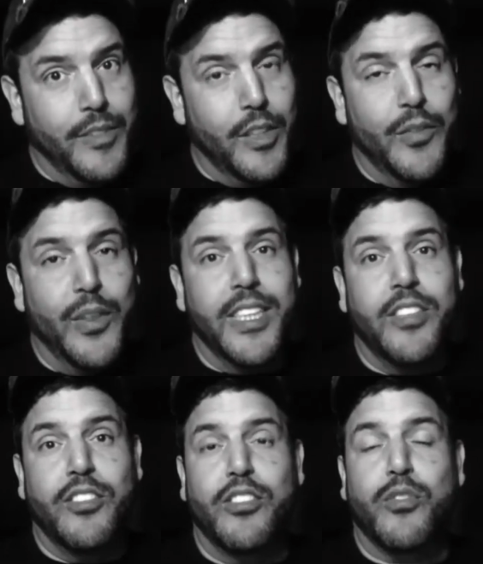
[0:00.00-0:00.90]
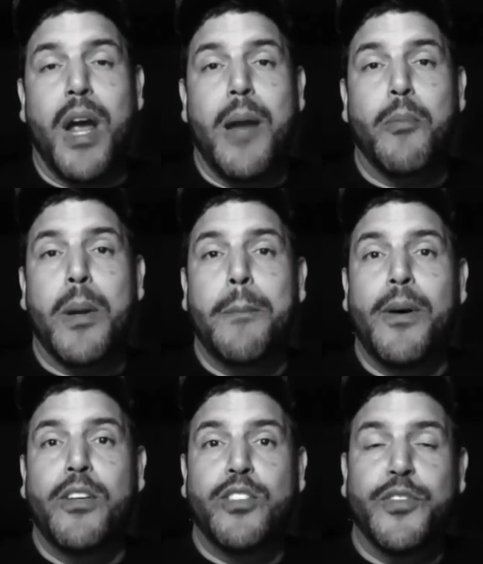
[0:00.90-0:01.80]
Don't forget to subscribe,
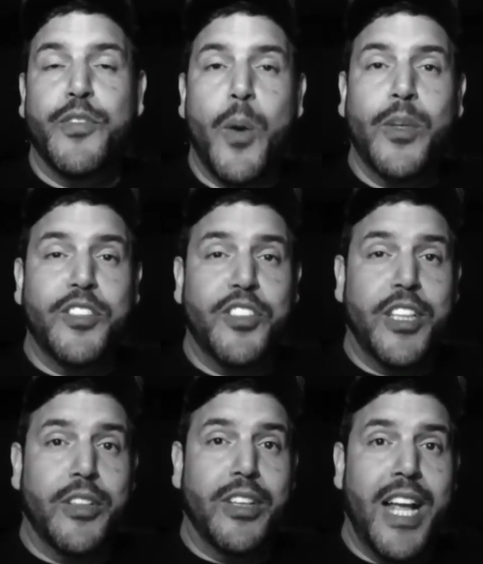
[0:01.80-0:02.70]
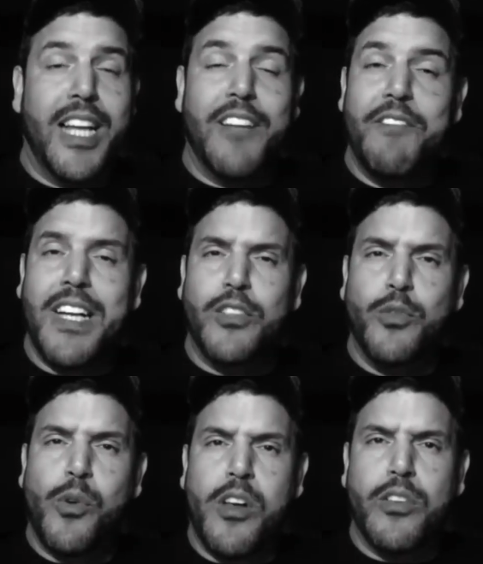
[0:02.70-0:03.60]
repost, forward, share, like. In fact,
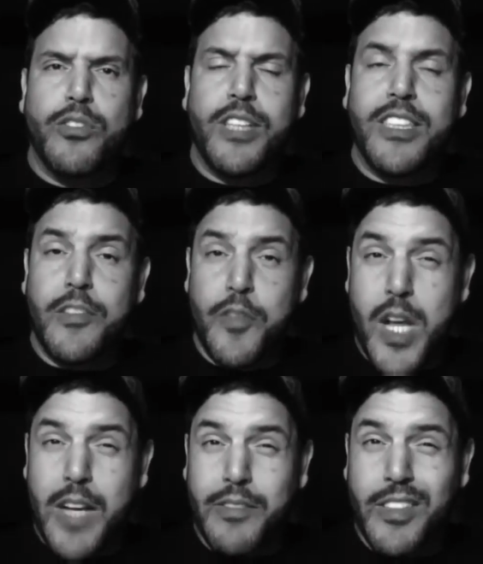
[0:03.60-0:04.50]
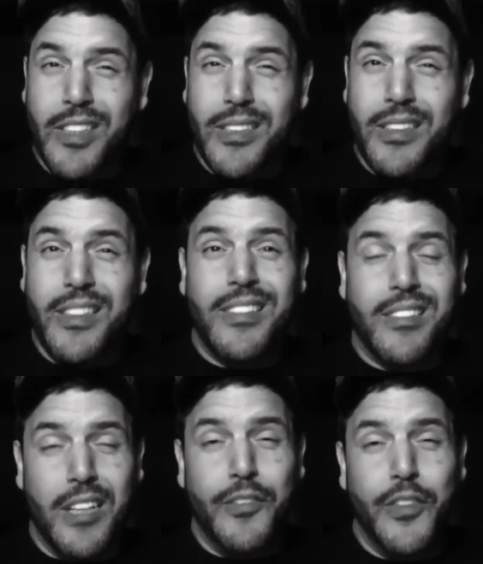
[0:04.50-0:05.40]
do all those things. If you haven't done it, then it's
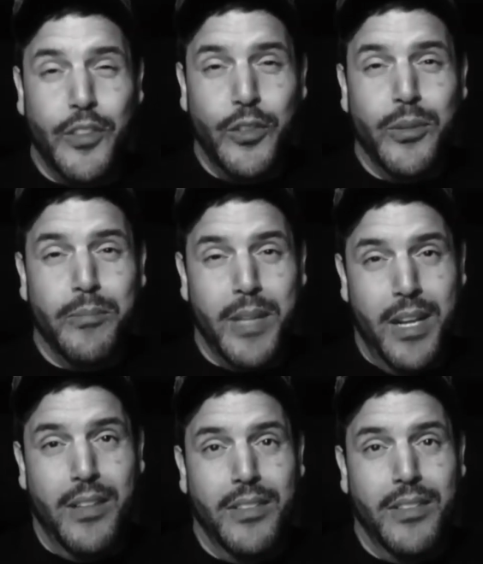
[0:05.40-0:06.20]
time for you to do them now.